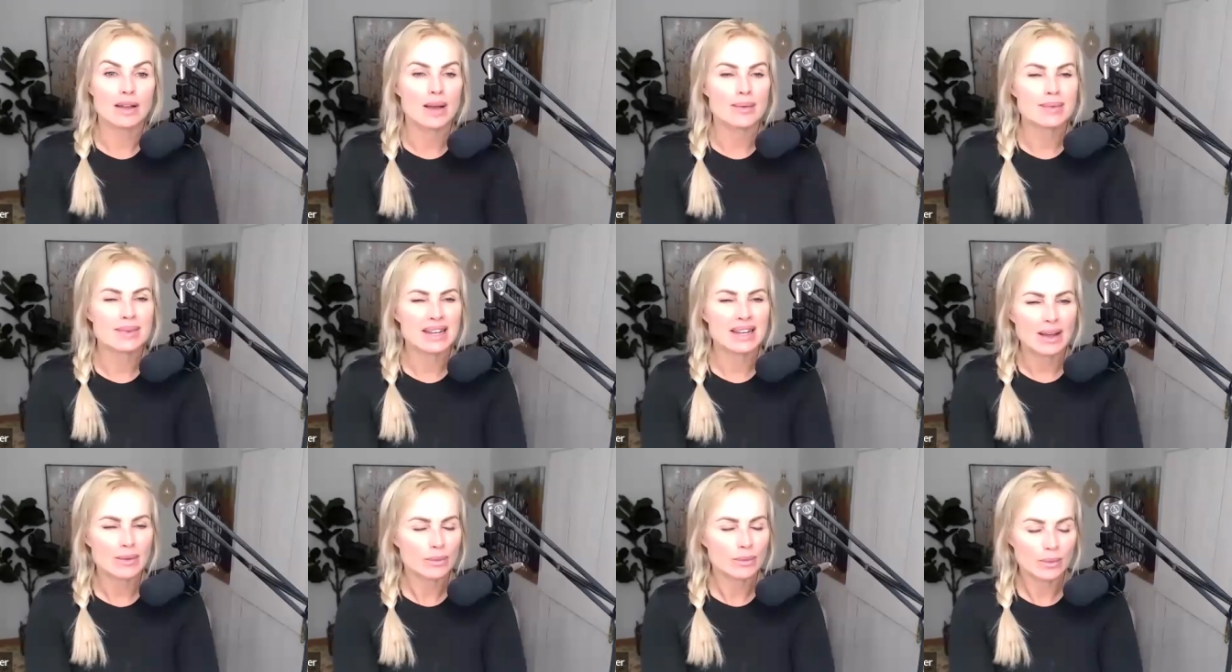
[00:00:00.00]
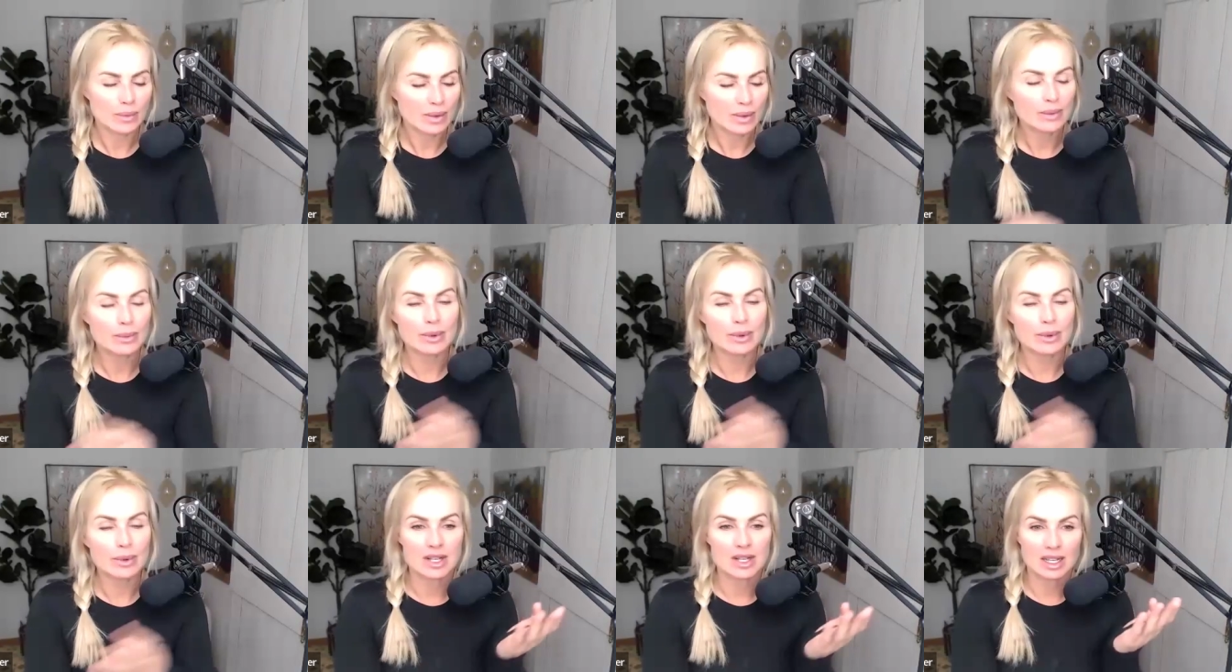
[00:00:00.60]
mean, I, we,
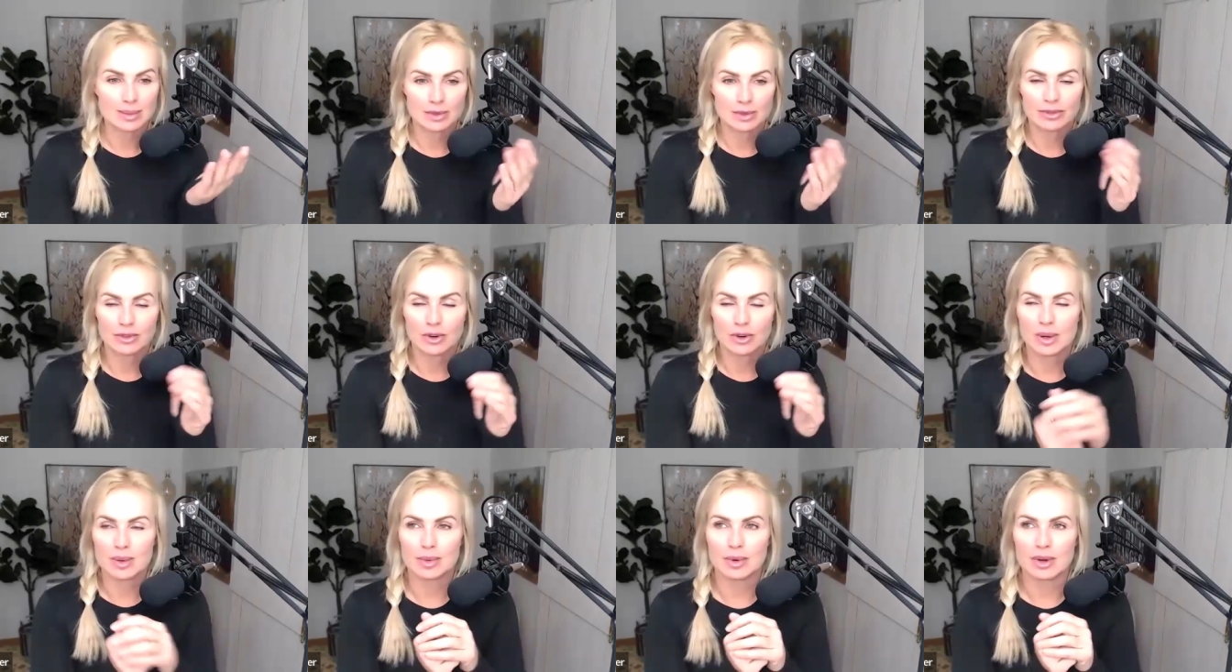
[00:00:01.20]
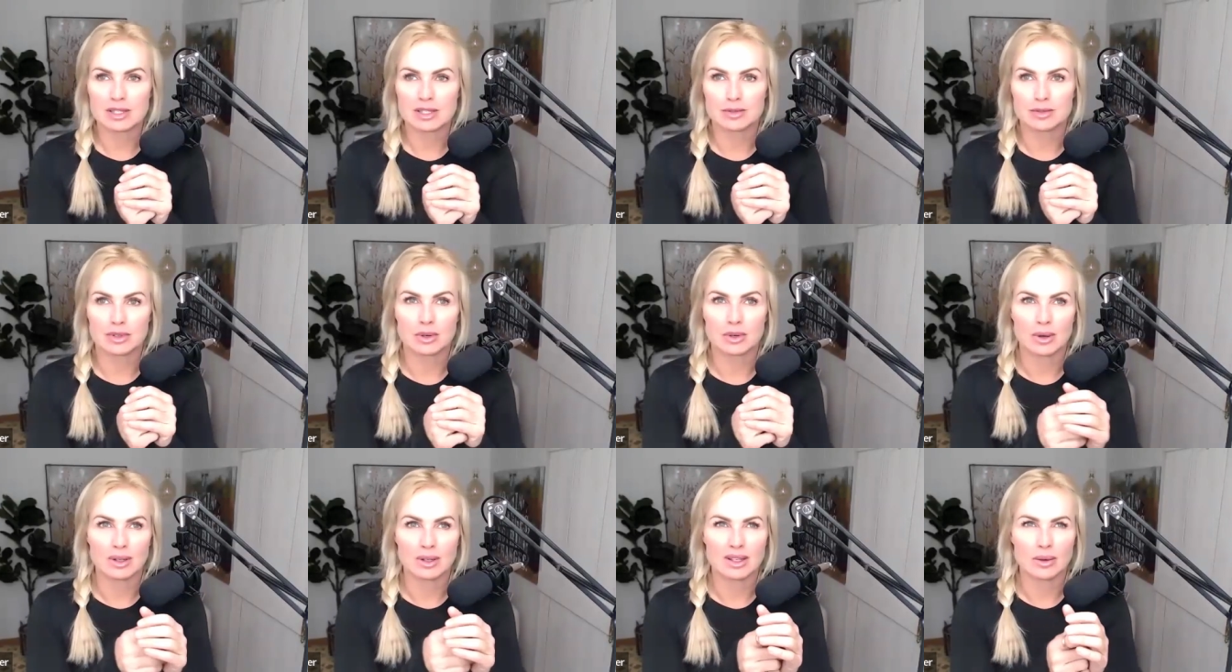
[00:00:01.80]
we were talking before we pressed
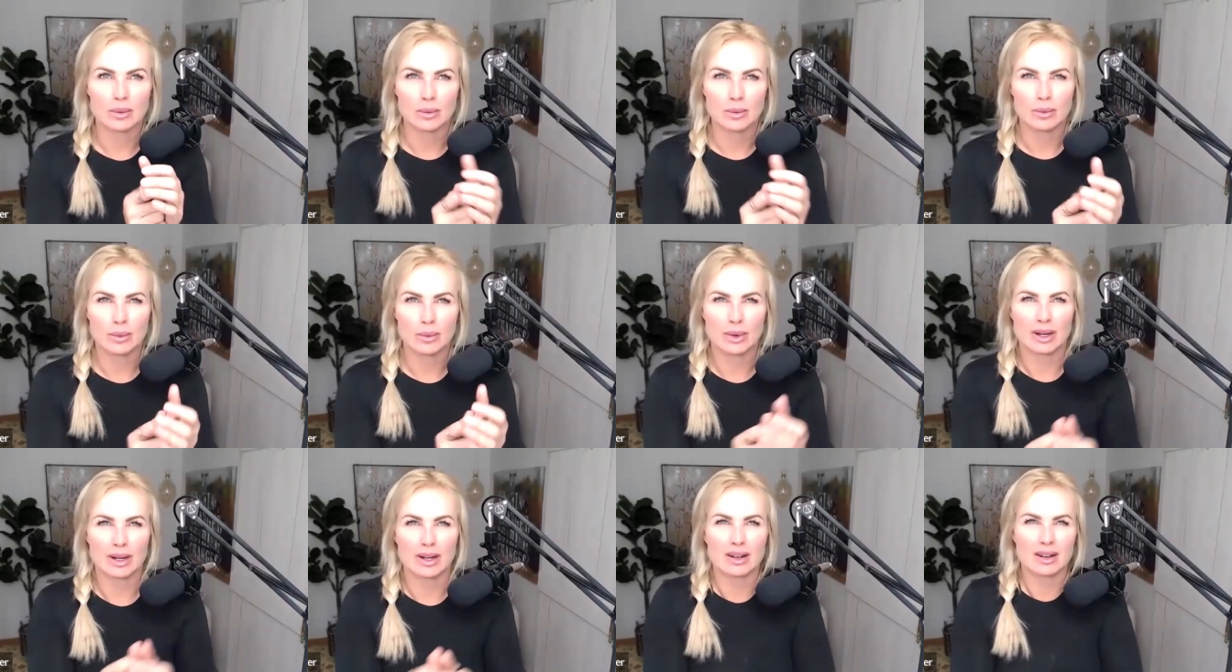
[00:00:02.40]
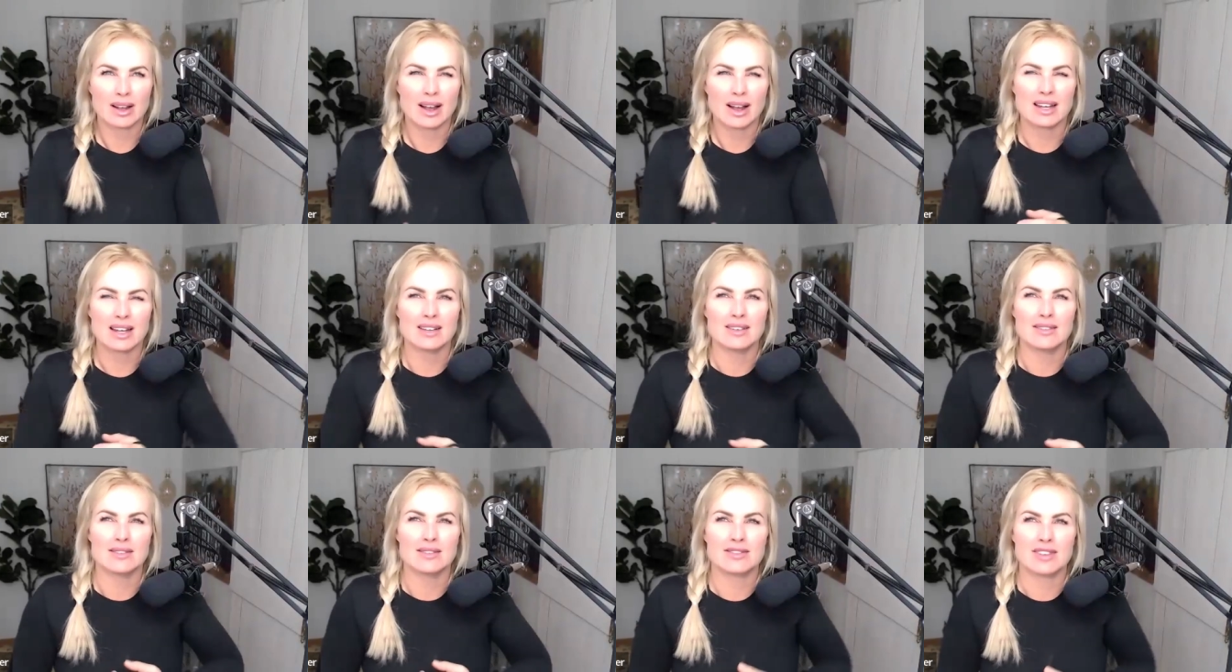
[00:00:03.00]
record that we're kind
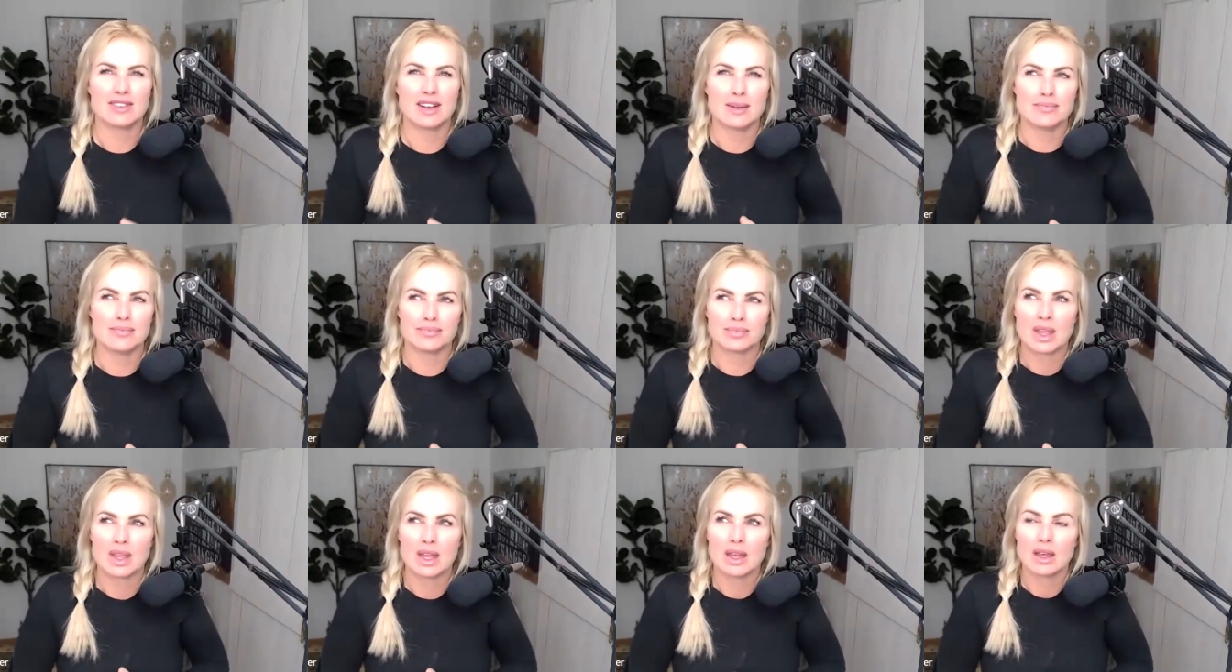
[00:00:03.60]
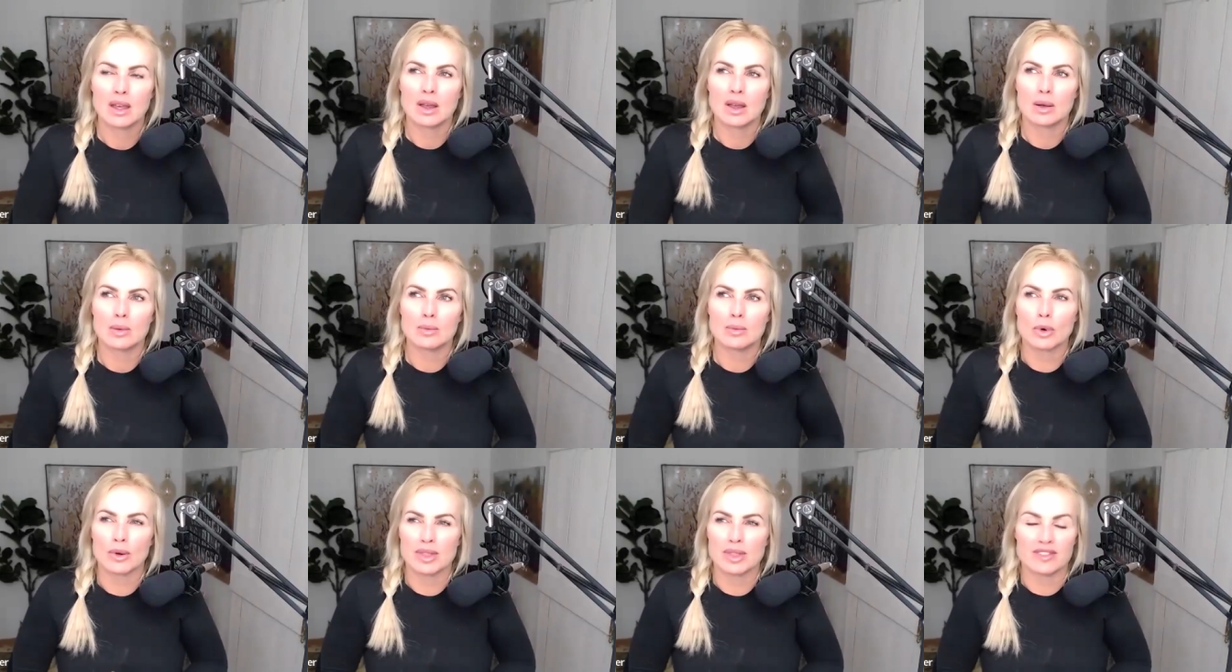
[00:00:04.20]
of, um,
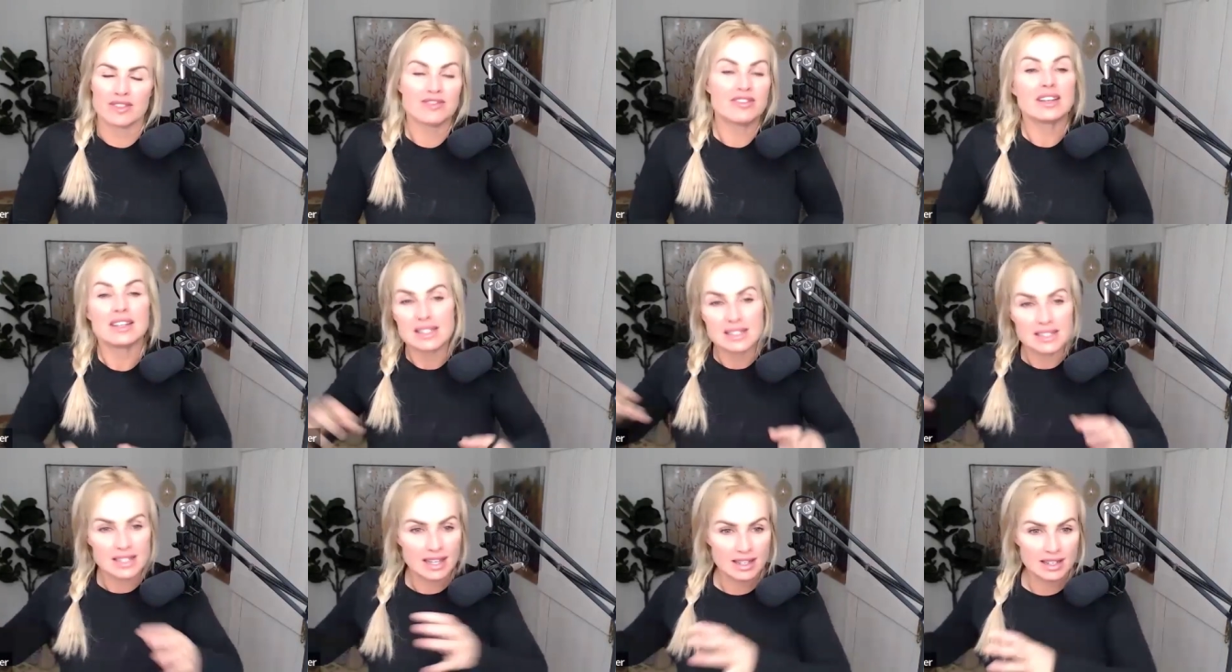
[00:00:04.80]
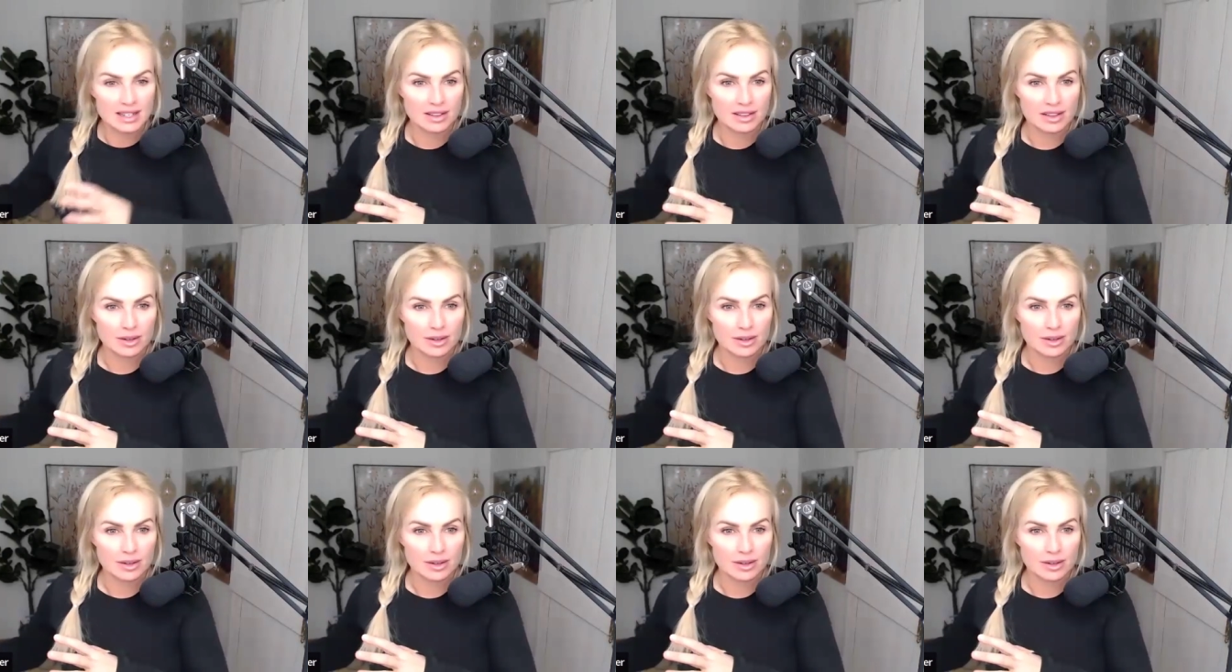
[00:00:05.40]
more in the fitness end of the